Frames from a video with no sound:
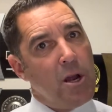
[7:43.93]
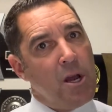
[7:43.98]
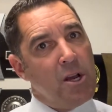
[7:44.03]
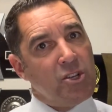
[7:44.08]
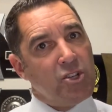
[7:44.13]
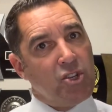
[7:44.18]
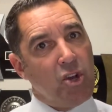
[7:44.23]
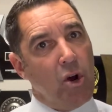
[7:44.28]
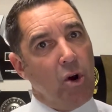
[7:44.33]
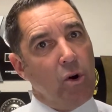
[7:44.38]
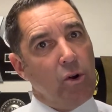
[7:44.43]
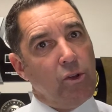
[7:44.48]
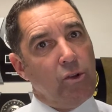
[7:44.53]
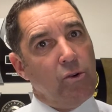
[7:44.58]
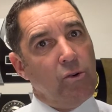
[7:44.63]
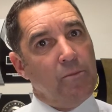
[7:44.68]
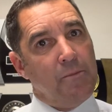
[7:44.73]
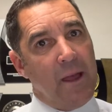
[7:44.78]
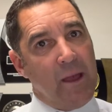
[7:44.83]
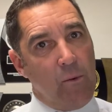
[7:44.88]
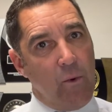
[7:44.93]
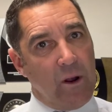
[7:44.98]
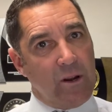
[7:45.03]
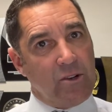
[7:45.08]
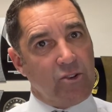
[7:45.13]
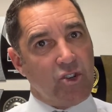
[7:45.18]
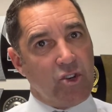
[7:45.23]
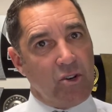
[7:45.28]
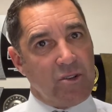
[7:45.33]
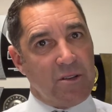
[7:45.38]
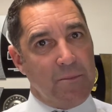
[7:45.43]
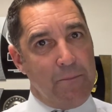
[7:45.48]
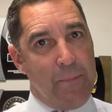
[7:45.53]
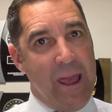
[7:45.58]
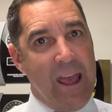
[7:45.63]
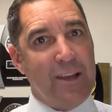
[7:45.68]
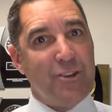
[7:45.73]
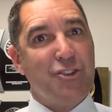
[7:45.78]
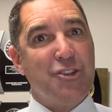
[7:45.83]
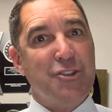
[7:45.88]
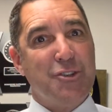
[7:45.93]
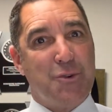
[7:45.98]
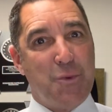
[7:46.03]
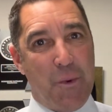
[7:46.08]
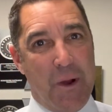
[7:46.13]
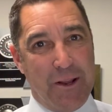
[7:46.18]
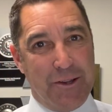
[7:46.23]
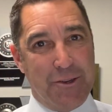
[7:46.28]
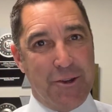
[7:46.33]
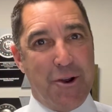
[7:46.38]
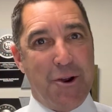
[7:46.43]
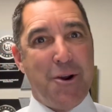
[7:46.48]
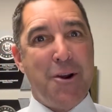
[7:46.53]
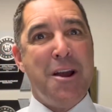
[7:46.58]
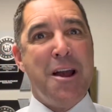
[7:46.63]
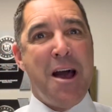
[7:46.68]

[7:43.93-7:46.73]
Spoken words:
so you may want to show some patience when you're